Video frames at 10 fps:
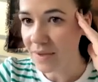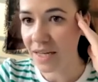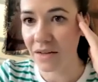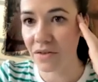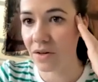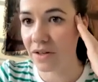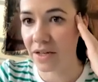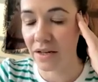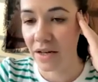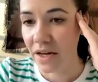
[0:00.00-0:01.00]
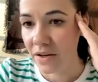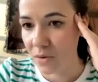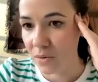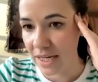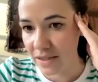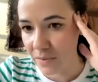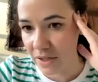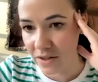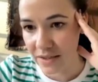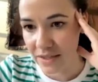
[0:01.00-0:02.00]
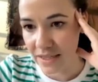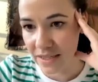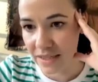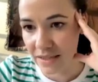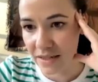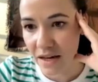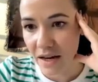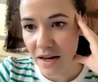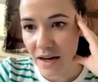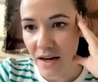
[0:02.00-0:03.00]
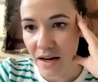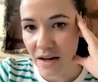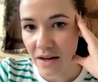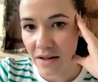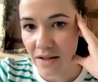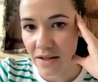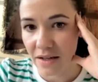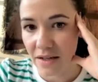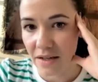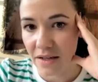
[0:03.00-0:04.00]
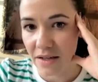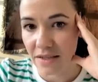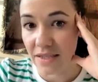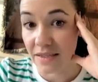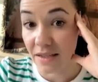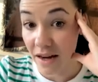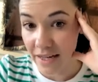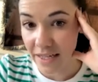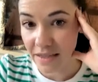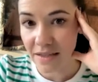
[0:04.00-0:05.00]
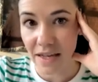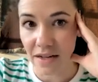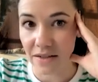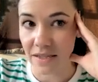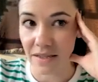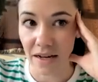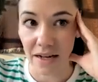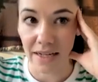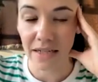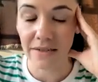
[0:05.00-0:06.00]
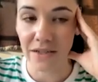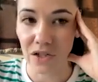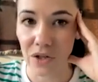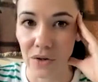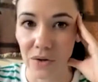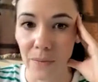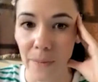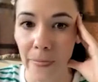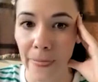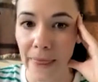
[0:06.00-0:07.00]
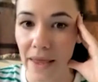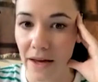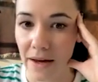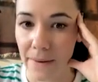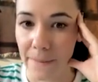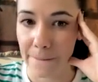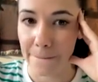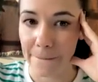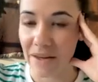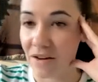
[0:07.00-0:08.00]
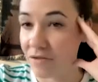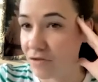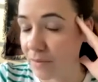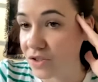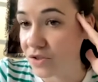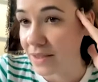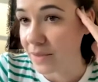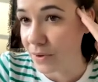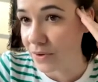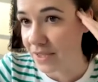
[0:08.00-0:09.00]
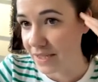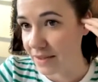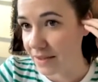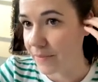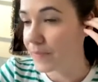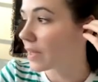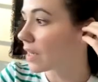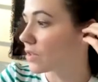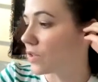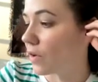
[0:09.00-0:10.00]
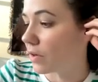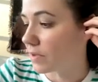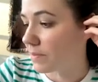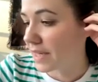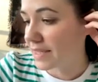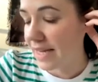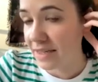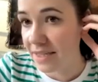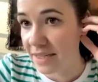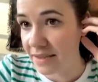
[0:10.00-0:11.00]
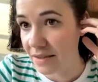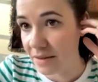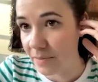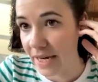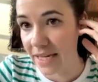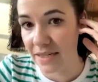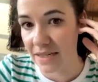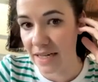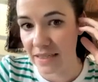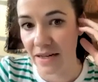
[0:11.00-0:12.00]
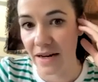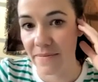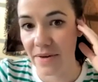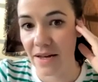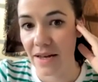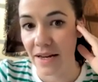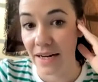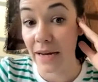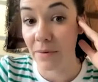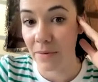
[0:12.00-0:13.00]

And if you look at the ways in which our cities are designed, they are designed to from a transport system to optimize access to the paid daytime labor